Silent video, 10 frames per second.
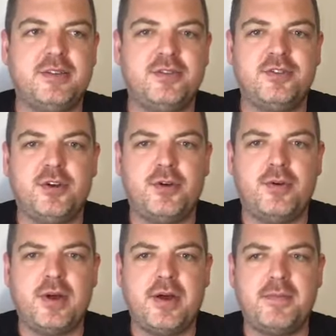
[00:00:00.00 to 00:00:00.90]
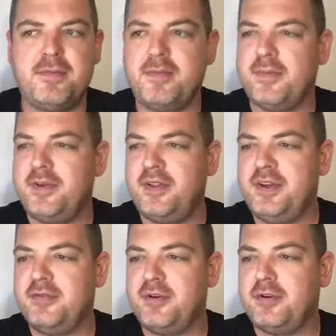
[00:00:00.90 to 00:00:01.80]
So I think
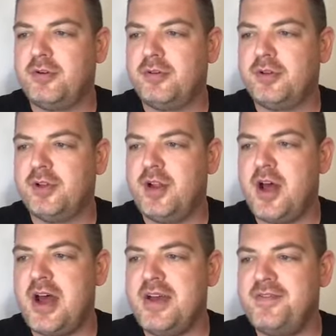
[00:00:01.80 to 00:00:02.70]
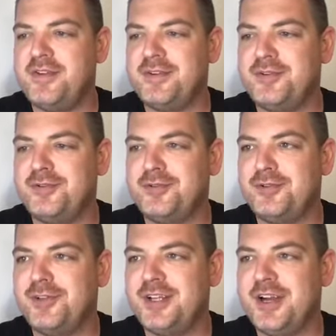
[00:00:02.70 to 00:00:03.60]
we're all live and all
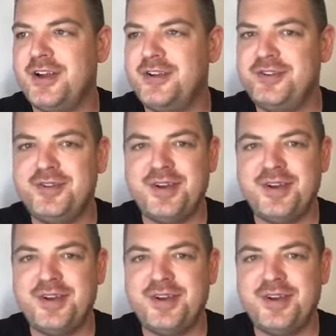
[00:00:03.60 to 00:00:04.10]
good to go.